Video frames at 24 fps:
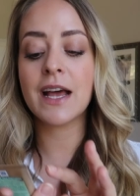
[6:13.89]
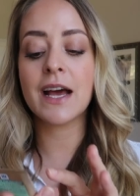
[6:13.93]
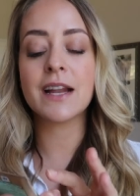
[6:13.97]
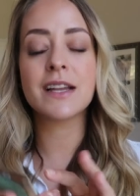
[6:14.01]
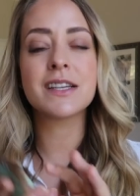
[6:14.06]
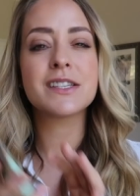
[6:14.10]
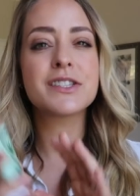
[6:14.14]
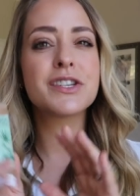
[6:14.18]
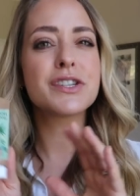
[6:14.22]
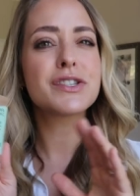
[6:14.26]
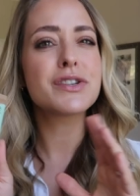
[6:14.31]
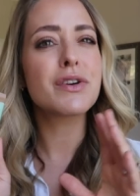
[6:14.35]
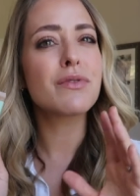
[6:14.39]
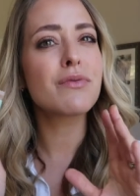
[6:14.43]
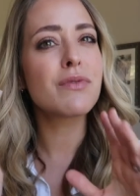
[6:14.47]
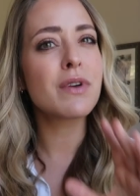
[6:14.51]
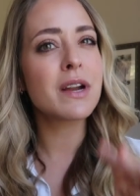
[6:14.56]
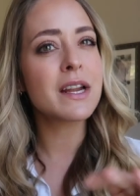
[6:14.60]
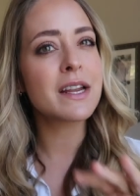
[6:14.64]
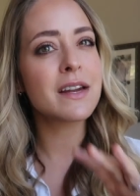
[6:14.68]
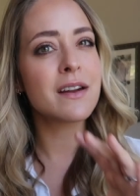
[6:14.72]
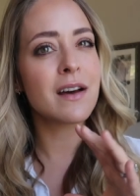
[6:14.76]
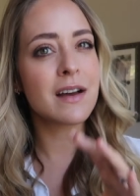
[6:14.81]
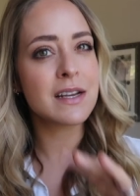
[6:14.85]
and it's just a
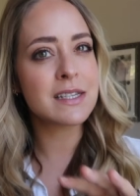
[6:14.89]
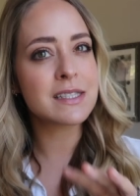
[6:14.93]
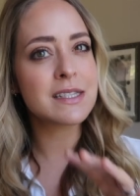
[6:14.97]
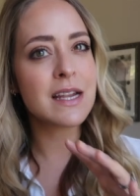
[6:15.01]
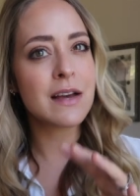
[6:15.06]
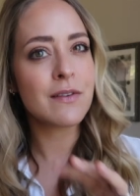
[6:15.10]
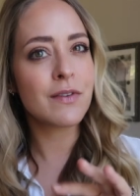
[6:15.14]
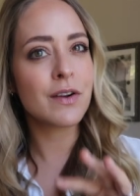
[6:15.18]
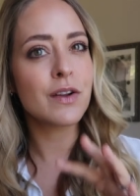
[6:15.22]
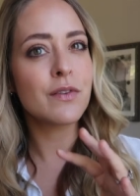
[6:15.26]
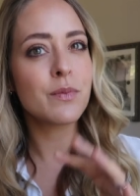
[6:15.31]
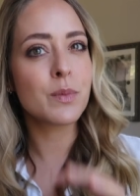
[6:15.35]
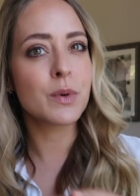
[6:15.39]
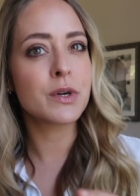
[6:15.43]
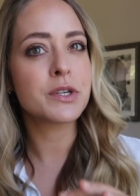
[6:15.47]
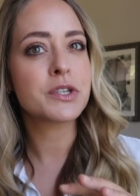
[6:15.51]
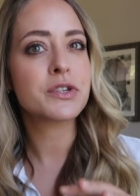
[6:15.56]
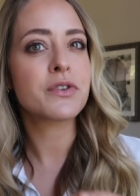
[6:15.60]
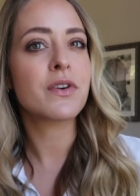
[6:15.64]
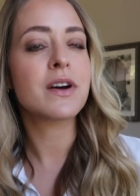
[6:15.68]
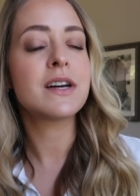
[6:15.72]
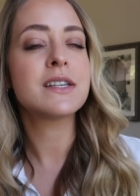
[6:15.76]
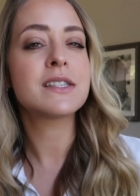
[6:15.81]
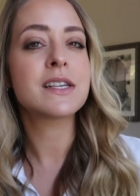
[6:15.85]
really nice level of
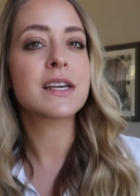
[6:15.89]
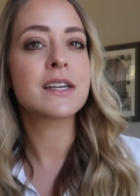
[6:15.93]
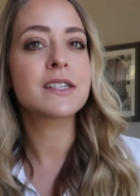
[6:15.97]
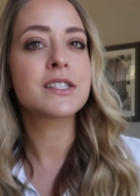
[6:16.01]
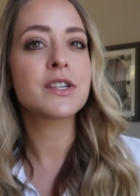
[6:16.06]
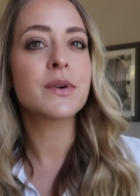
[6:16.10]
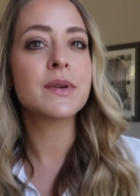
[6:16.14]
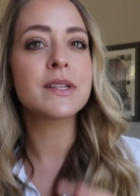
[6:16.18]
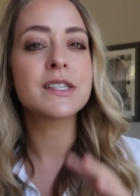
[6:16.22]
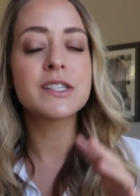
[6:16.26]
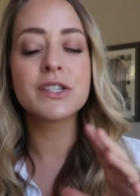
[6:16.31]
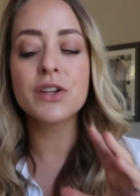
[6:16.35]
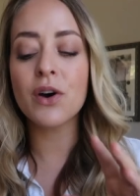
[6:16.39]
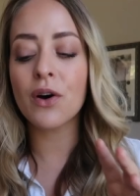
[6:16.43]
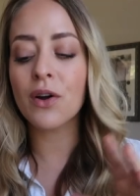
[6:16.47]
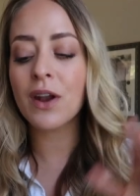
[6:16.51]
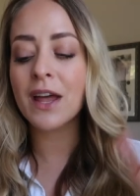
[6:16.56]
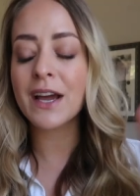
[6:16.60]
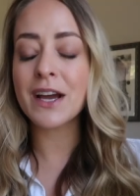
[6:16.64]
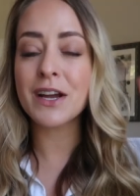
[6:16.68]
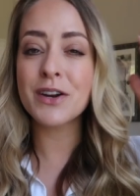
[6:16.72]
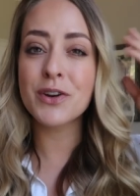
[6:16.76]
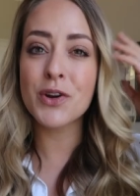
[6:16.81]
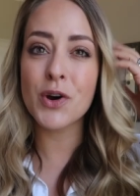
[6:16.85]
moisturizing. So it's not
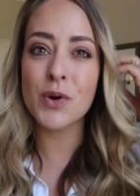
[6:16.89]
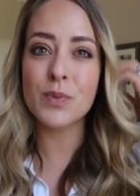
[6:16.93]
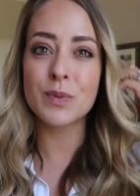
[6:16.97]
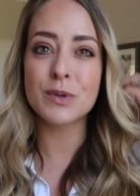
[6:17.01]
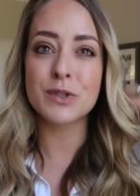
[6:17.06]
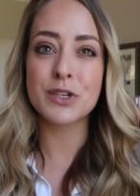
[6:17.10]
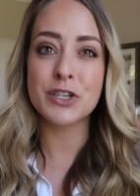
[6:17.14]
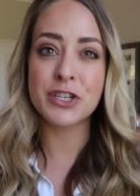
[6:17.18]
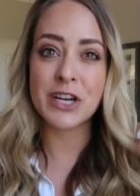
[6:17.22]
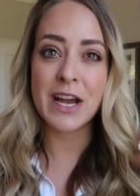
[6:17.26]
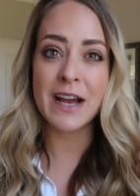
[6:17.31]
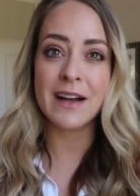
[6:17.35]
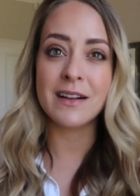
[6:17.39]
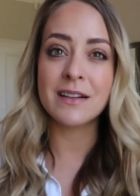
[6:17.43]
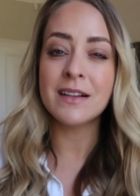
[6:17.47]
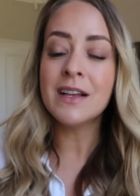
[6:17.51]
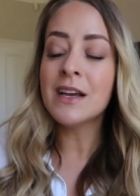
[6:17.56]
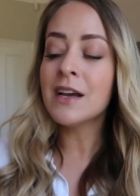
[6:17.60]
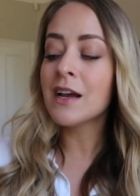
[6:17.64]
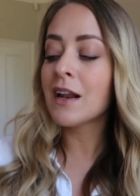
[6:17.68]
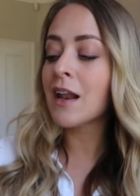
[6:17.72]
like a normal gel.